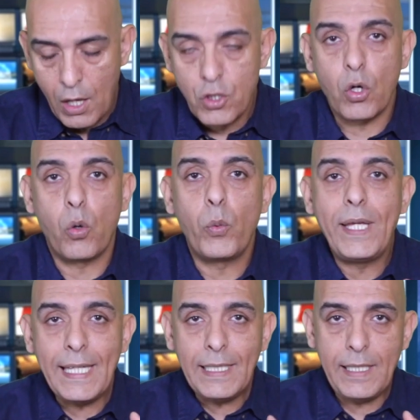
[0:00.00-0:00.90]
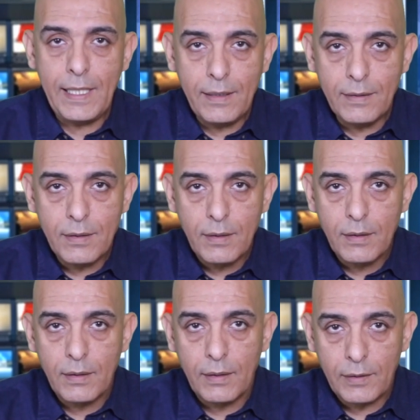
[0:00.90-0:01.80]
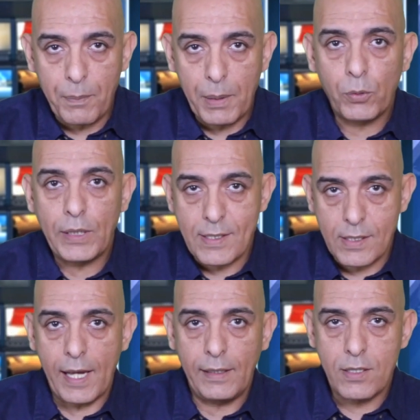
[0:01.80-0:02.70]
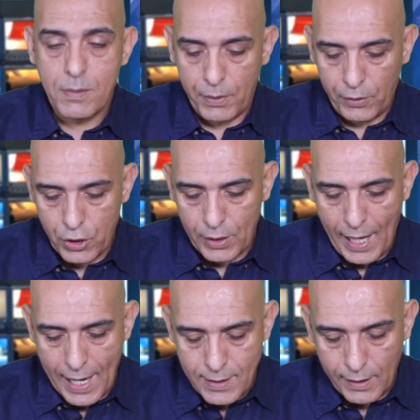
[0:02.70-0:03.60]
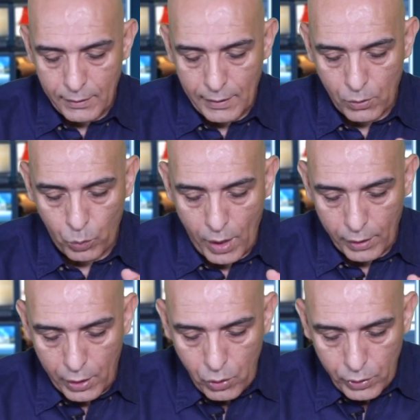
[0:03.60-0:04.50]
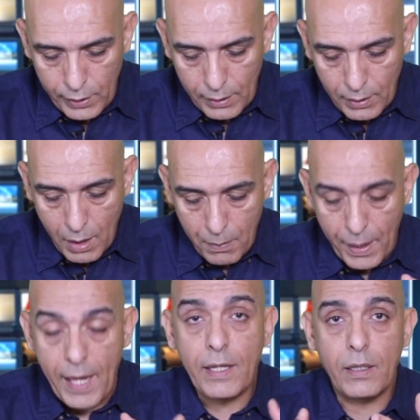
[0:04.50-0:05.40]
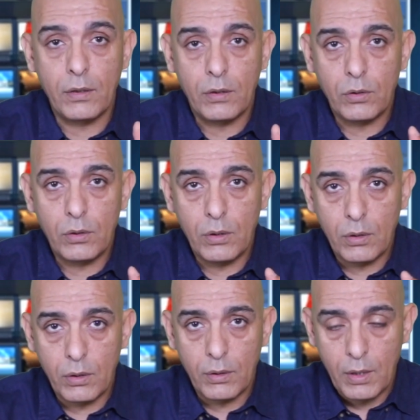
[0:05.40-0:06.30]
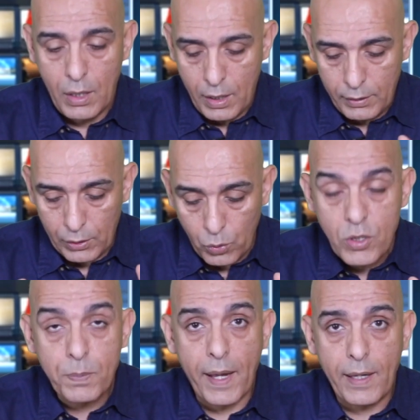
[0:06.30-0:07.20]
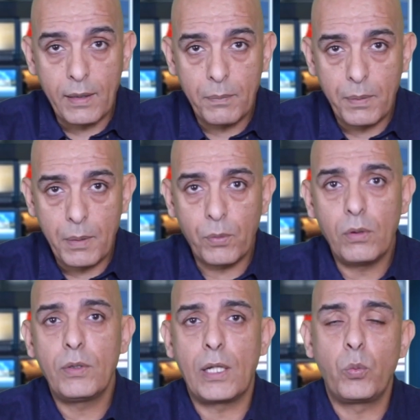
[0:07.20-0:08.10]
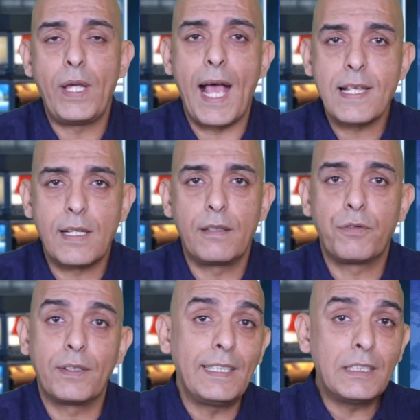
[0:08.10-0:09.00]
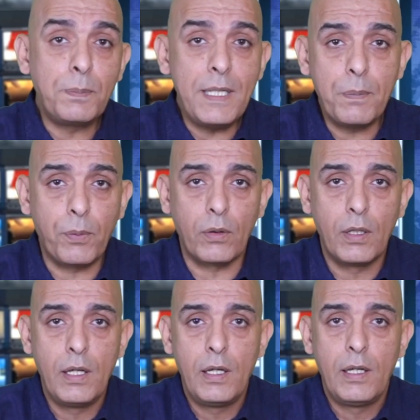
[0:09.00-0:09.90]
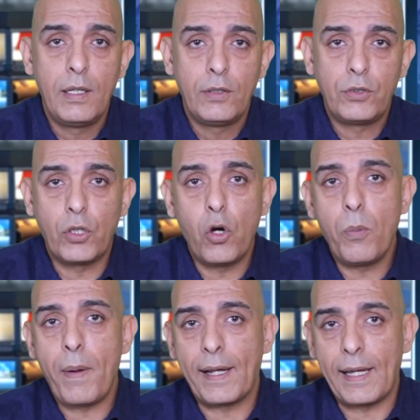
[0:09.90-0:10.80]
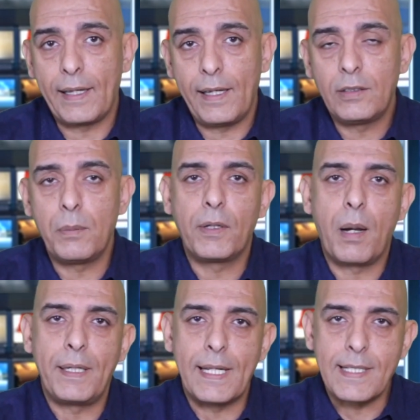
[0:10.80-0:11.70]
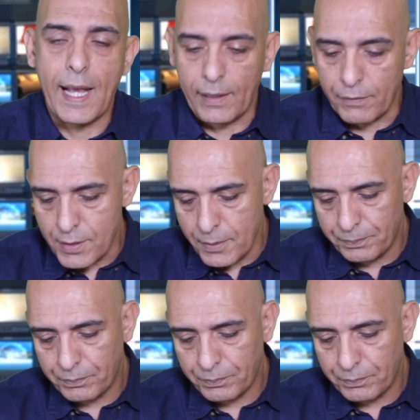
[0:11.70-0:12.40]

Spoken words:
So we need the people that signed this petition asking that we are the union paying, the dues paying people, that we asking for these people to go back again to become an executives.